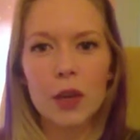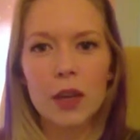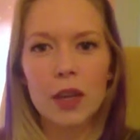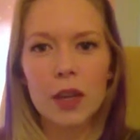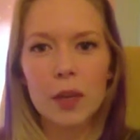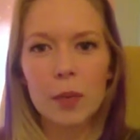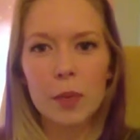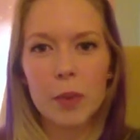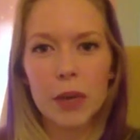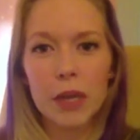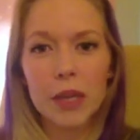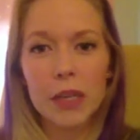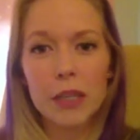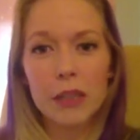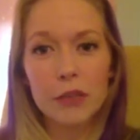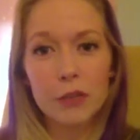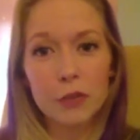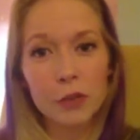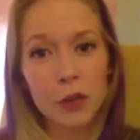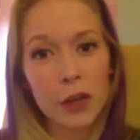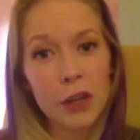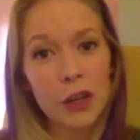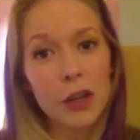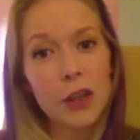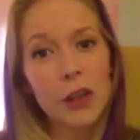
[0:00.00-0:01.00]
he picked
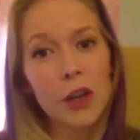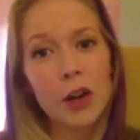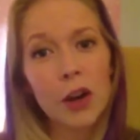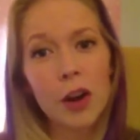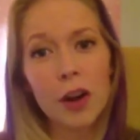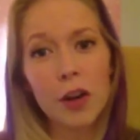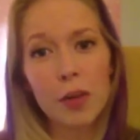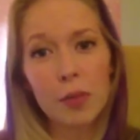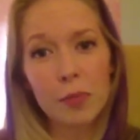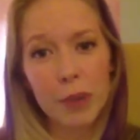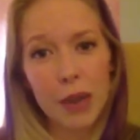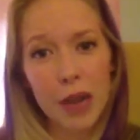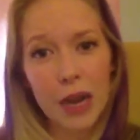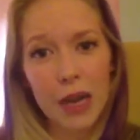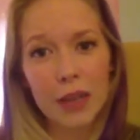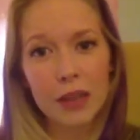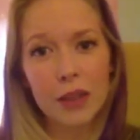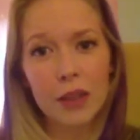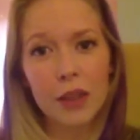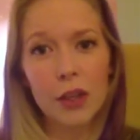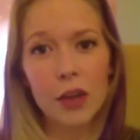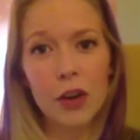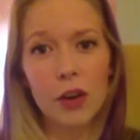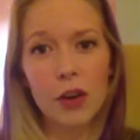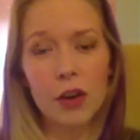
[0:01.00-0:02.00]
front of the arm, back
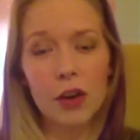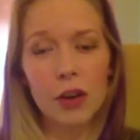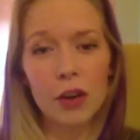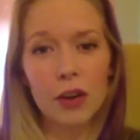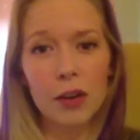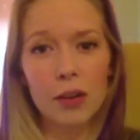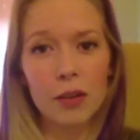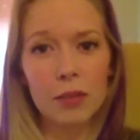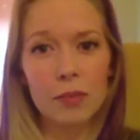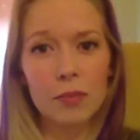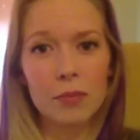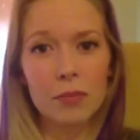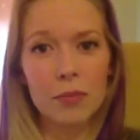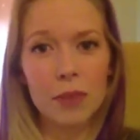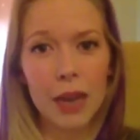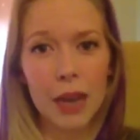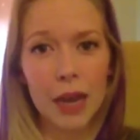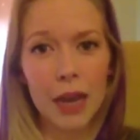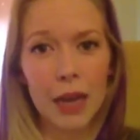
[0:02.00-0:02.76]
of the arm,